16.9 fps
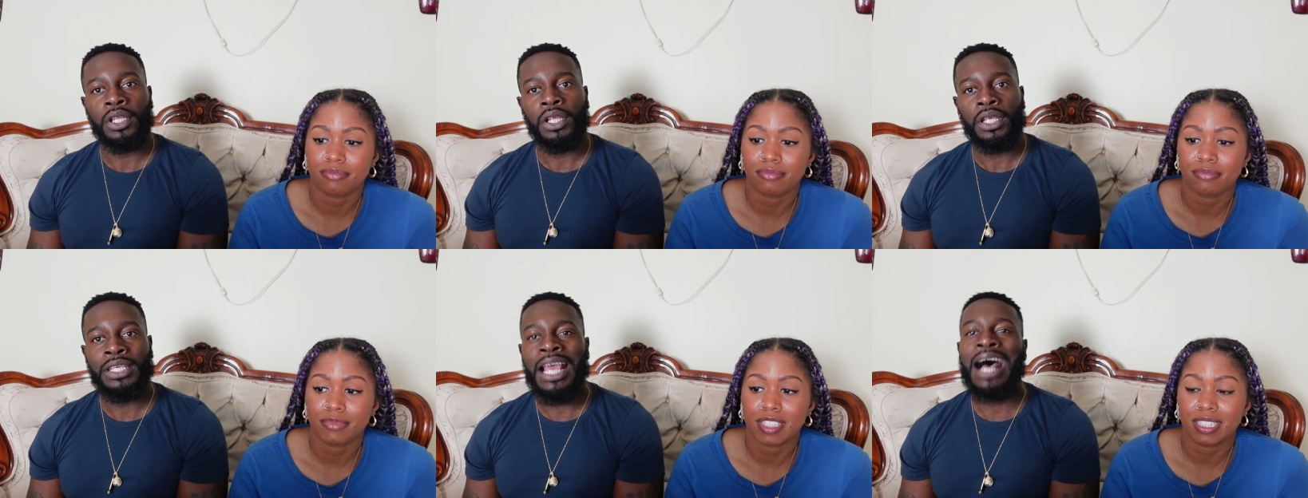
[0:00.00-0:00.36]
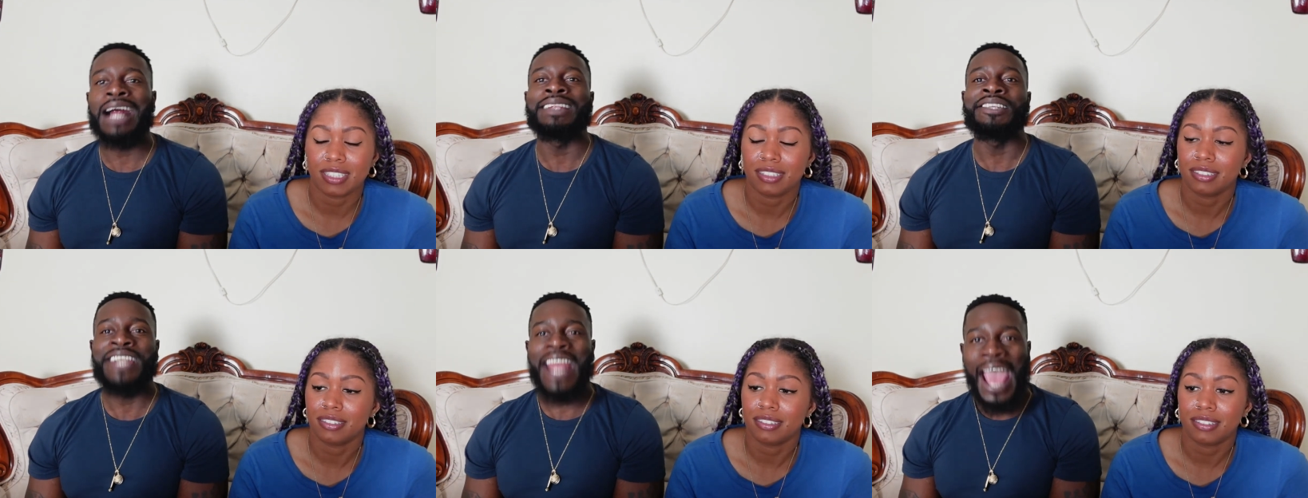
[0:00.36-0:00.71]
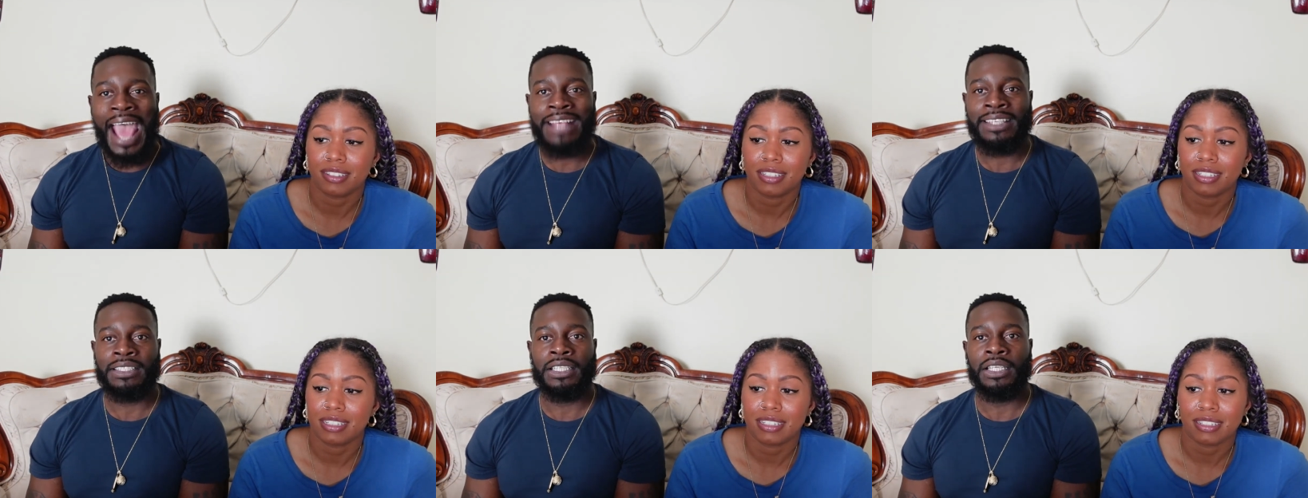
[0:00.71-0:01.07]
Speaker 1: Y'all
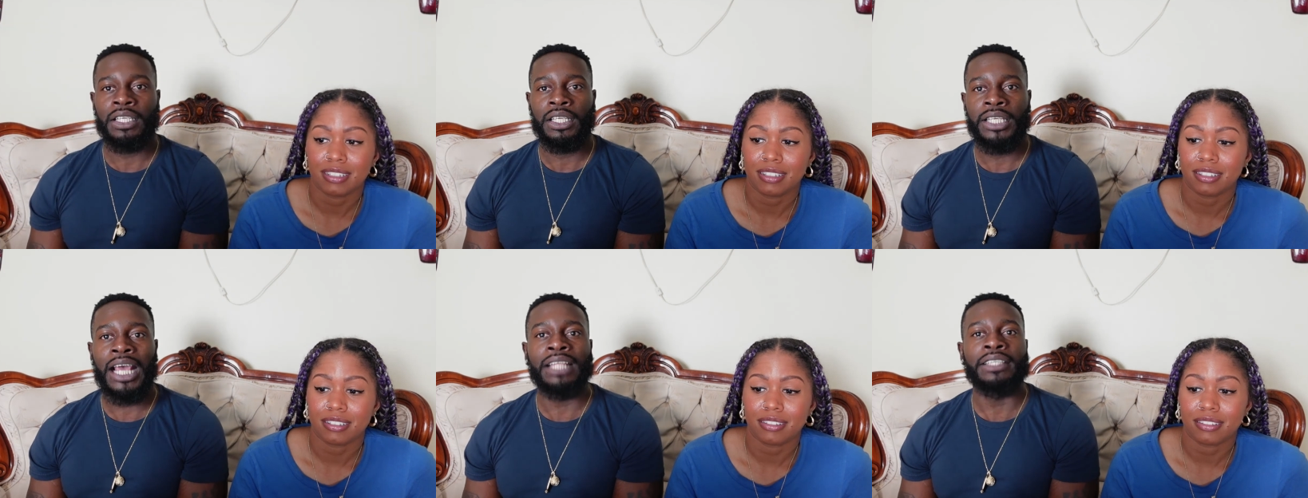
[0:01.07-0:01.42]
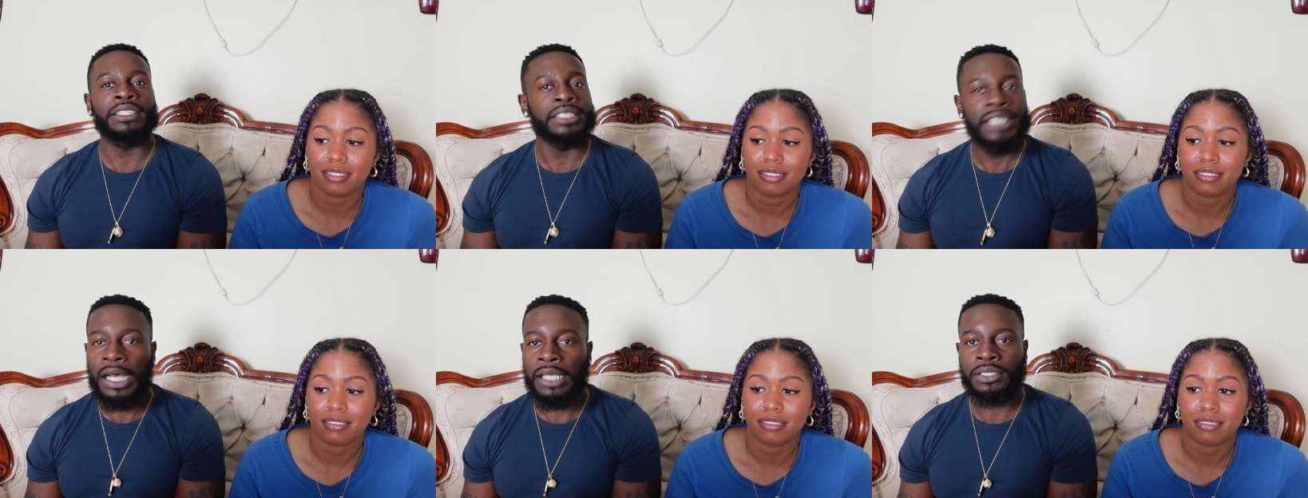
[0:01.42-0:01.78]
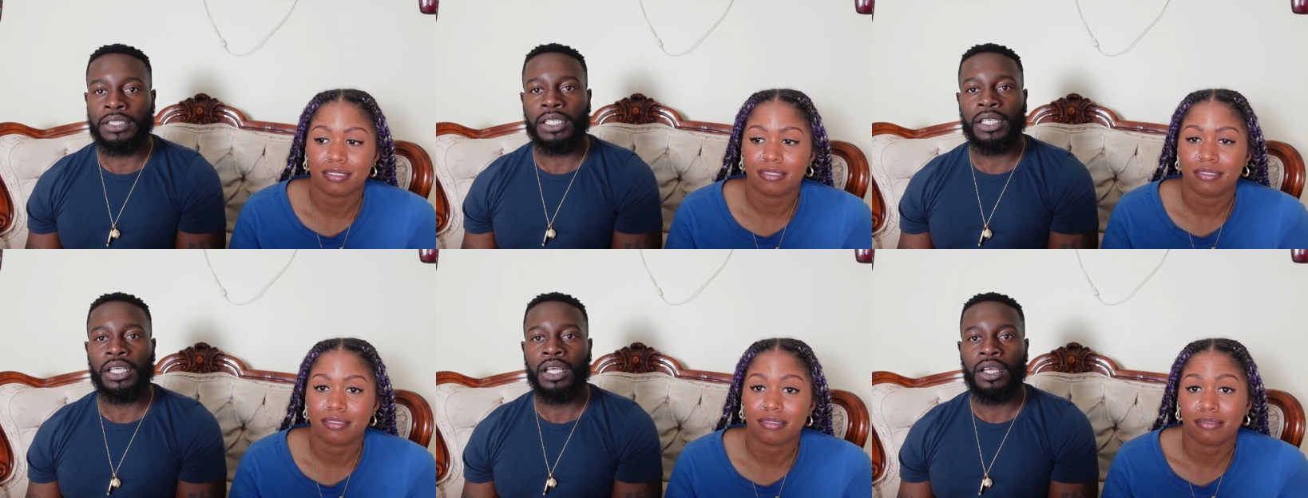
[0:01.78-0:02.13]
nasty. Y'all
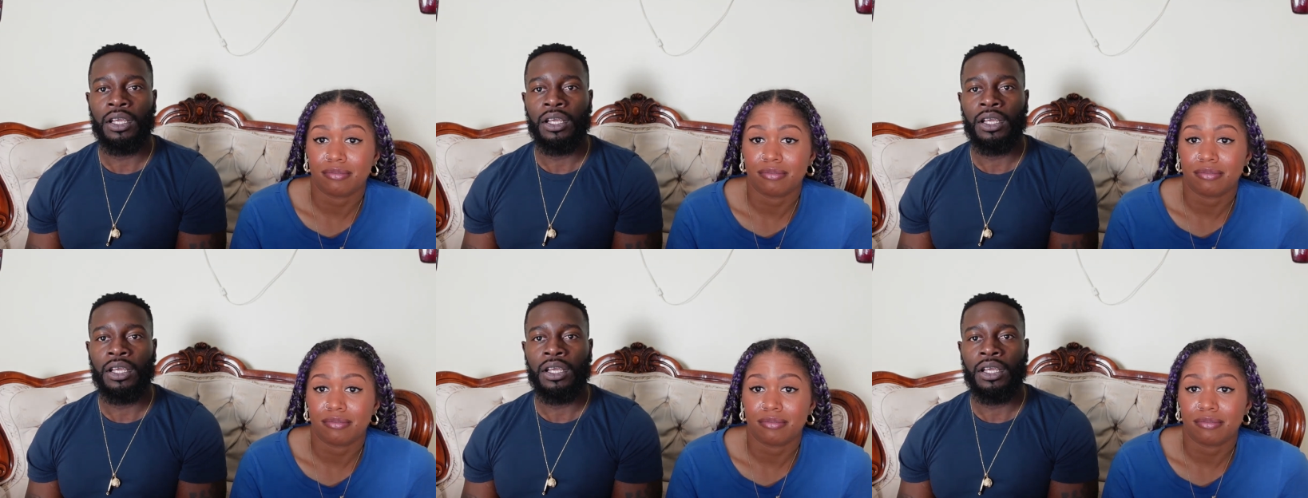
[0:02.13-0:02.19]
disgusting.